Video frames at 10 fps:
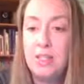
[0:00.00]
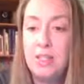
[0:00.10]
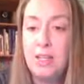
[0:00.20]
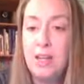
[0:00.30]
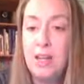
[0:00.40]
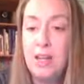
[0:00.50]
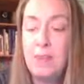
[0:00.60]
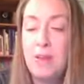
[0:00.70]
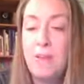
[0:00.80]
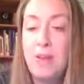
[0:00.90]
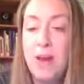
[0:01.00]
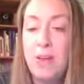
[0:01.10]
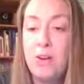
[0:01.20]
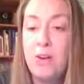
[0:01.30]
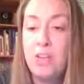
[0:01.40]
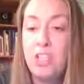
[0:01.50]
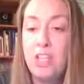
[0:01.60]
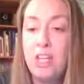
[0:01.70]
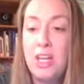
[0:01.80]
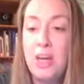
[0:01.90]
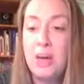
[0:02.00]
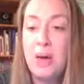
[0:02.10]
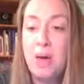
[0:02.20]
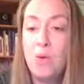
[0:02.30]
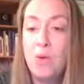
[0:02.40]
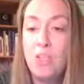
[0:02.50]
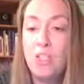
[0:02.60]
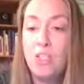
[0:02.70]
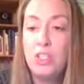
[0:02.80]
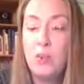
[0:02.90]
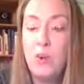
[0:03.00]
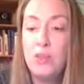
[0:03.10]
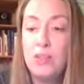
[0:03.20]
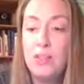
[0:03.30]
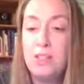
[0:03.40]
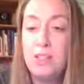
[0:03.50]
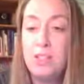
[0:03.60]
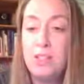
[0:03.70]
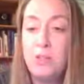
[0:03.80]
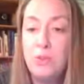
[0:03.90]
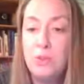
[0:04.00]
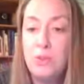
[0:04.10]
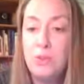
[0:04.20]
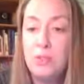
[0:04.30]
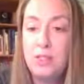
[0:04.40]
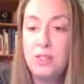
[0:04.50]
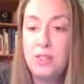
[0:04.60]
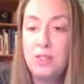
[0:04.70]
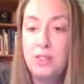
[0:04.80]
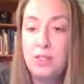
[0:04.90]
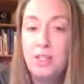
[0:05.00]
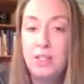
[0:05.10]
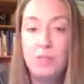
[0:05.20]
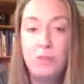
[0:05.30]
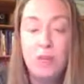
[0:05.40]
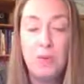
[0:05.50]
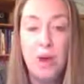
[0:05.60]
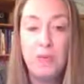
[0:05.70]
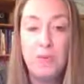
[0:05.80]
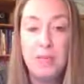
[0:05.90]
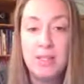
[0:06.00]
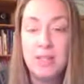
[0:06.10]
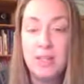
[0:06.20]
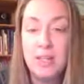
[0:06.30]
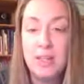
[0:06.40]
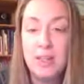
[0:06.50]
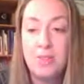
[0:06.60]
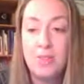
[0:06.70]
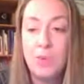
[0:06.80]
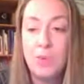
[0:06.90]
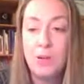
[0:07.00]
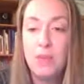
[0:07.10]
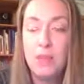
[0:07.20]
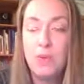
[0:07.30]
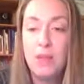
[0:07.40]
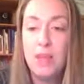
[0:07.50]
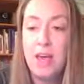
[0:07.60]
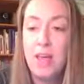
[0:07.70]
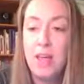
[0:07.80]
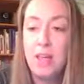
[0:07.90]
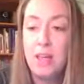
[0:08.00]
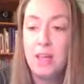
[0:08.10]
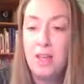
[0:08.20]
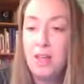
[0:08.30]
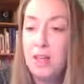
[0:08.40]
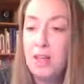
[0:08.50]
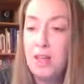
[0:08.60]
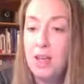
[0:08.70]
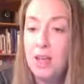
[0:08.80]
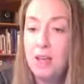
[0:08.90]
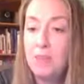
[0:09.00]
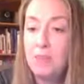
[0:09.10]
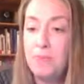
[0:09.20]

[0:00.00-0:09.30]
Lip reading: if you have a question about which oils to use, shoot me a private message. I'd love to work with you on that. I